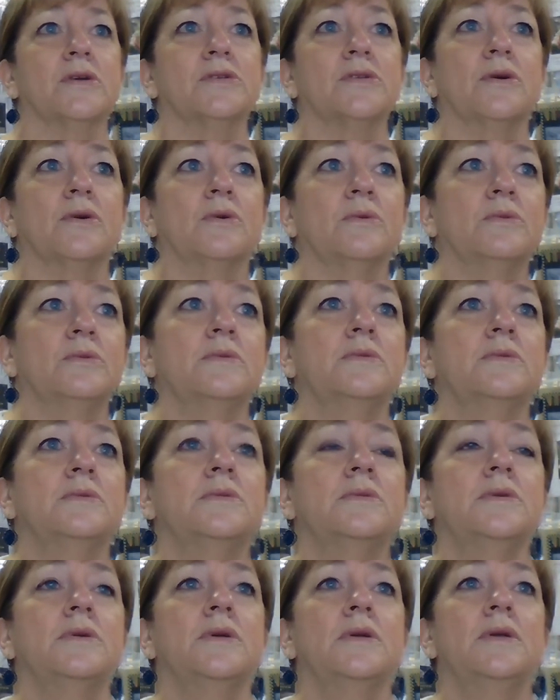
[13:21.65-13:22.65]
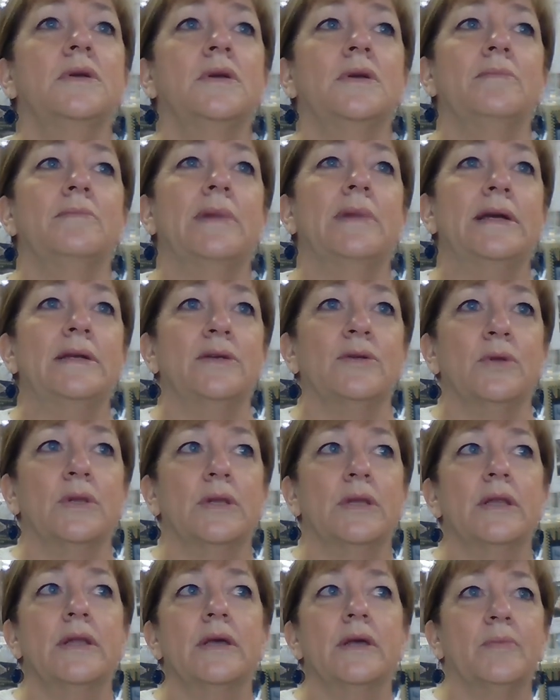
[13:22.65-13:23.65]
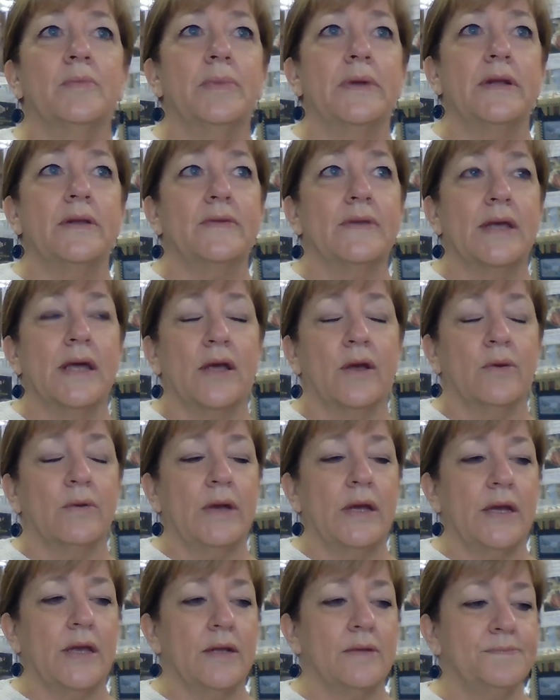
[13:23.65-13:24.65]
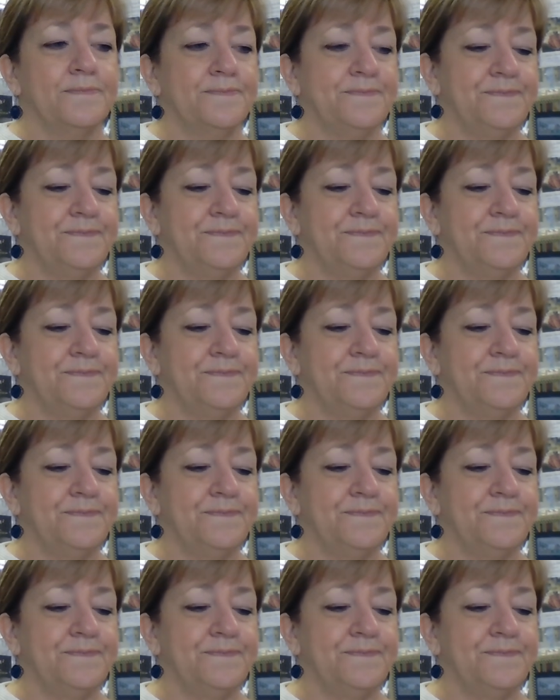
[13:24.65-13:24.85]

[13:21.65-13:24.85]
So might do a little bit of decorating.